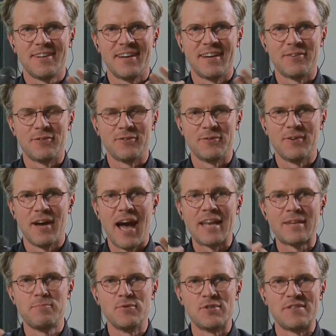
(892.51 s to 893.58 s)
I don't know,
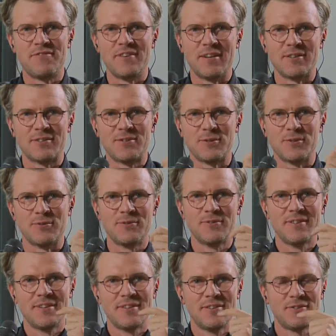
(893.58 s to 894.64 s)
atmosphere to
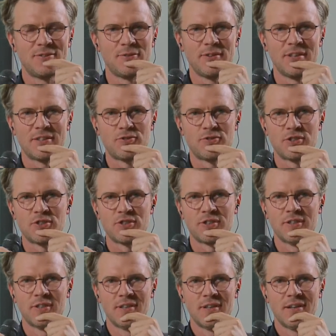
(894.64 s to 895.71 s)
literature?